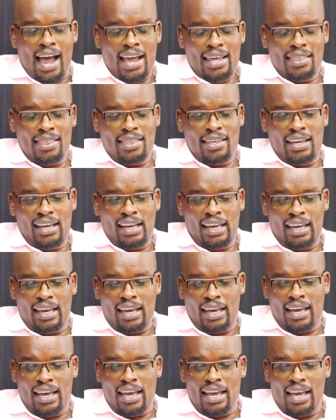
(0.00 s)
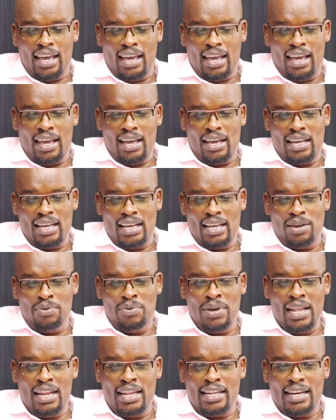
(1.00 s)
I think we
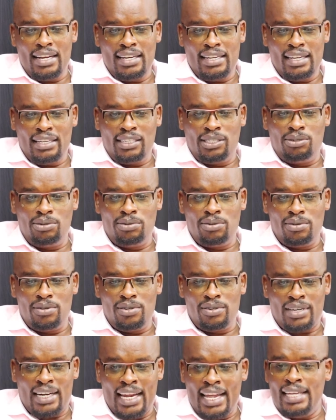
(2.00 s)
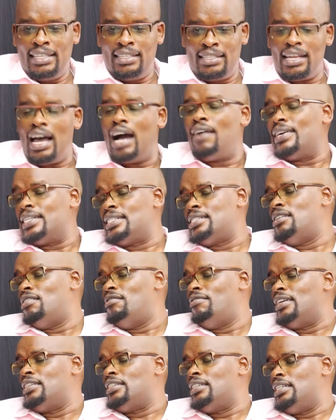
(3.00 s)
really need to raise our
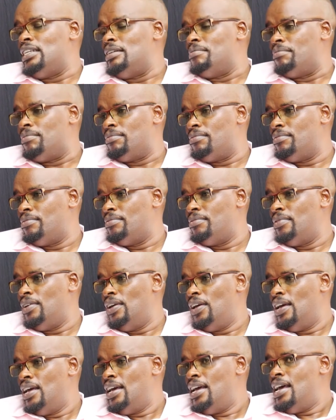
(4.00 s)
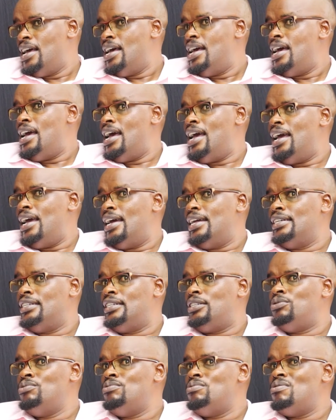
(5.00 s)
self-esteem
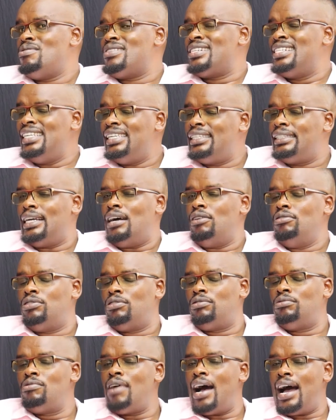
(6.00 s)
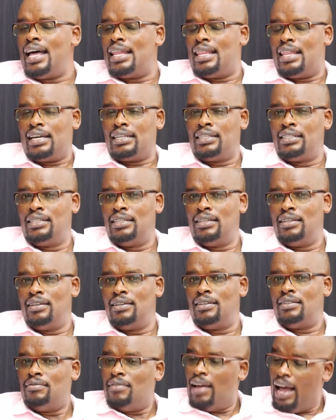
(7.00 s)
and to reach out to
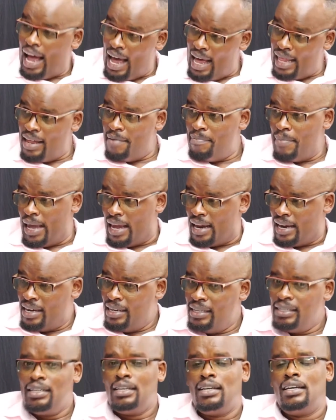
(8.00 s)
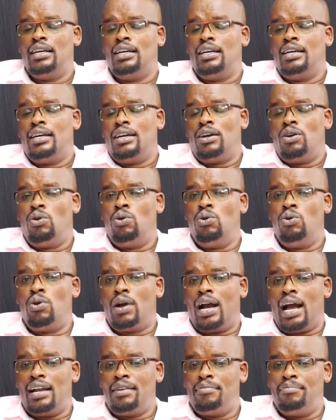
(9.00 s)
other men who
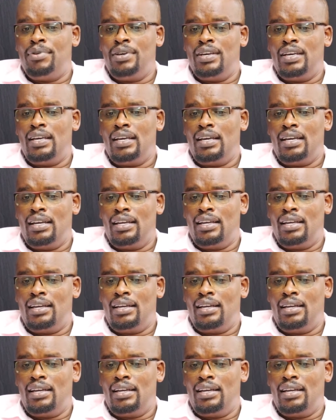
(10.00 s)
can be